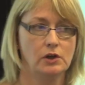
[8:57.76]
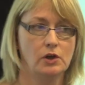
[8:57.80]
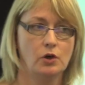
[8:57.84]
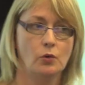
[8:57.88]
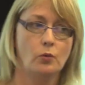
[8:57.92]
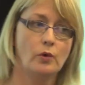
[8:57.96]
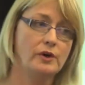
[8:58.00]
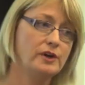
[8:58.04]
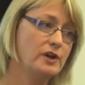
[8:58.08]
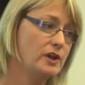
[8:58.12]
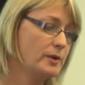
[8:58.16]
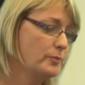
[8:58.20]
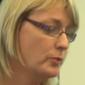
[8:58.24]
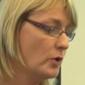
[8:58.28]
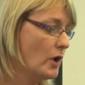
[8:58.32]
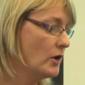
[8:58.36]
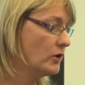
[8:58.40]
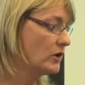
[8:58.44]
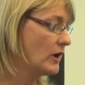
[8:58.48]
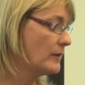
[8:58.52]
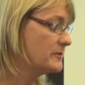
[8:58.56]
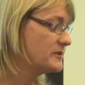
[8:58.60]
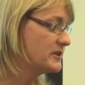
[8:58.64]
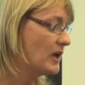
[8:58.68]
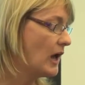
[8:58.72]
One of the
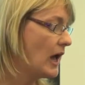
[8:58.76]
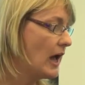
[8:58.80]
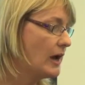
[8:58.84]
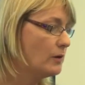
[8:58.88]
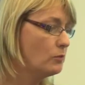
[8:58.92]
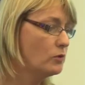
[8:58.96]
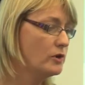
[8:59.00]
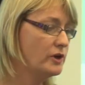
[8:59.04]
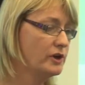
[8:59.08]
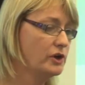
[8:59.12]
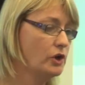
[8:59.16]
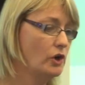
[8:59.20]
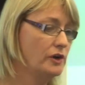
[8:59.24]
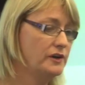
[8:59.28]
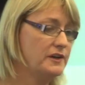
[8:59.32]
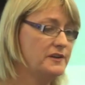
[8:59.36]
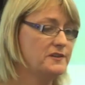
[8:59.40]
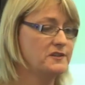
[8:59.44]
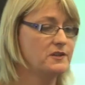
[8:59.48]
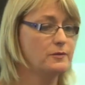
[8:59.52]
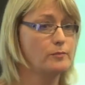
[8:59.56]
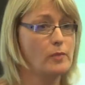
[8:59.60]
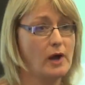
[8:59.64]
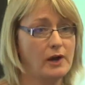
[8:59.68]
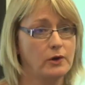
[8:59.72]
programs I work on is
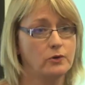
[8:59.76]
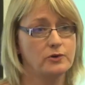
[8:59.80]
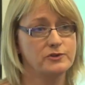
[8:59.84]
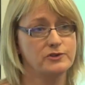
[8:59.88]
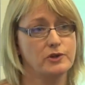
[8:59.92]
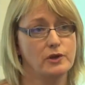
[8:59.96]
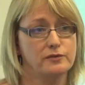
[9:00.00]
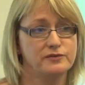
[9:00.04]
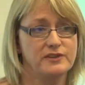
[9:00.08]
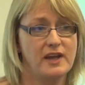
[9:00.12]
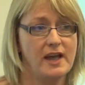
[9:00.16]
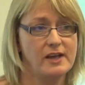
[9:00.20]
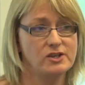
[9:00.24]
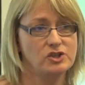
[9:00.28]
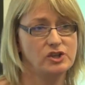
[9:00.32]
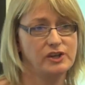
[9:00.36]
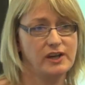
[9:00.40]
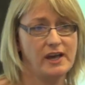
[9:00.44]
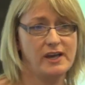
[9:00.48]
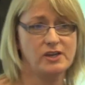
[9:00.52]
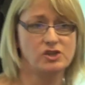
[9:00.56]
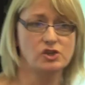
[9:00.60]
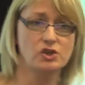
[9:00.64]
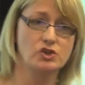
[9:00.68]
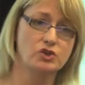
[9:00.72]
the Microsoft
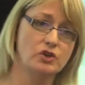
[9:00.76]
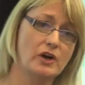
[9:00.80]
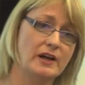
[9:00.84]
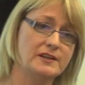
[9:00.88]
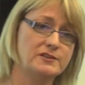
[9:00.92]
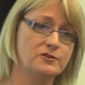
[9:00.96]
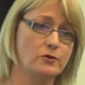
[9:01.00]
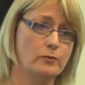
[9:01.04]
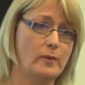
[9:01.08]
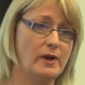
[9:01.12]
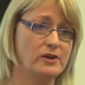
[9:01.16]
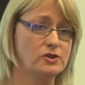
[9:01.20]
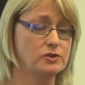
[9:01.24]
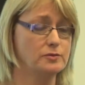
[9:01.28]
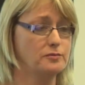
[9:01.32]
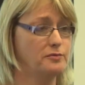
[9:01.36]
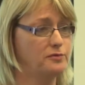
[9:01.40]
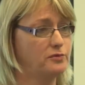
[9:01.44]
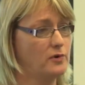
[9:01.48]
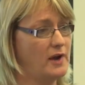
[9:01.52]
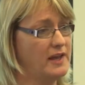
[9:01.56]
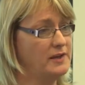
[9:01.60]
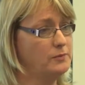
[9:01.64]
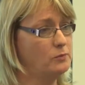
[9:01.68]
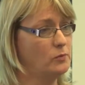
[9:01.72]
Education Transformation
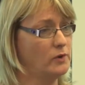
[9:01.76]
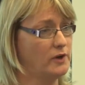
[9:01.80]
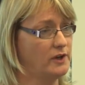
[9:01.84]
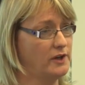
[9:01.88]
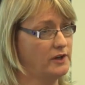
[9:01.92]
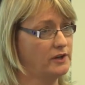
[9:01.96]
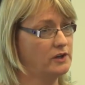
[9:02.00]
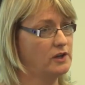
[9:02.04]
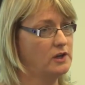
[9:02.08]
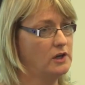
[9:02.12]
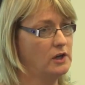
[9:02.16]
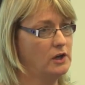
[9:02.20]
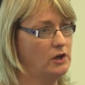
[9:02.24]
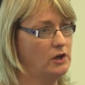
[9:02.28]
Framework.